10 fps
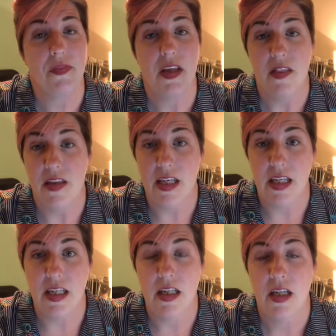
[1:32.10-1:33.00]

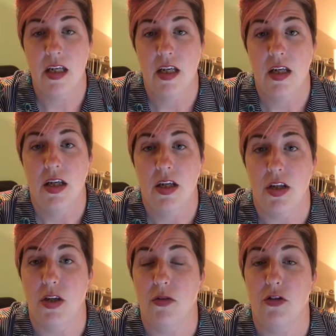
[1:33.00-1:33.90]
Then
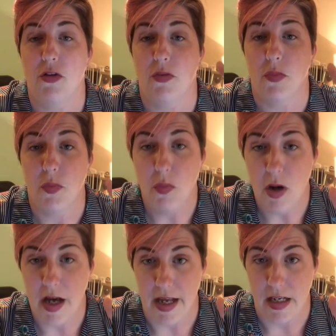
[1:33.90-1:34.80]
you choose
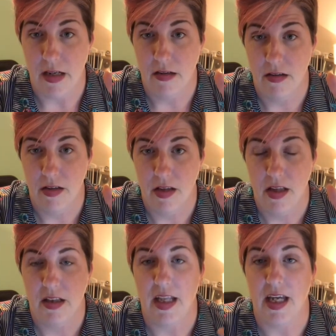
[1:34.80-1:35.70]
one
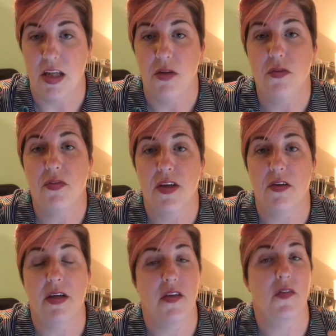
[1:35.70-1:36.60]
that you feel
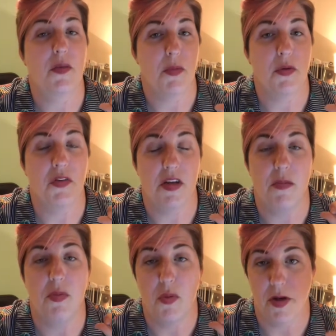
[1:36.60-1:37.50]
is the most
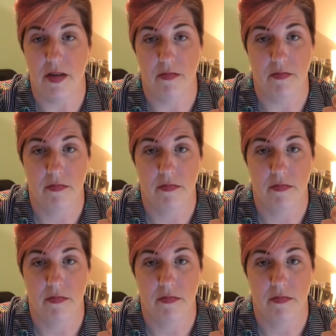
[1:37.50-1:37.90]
important.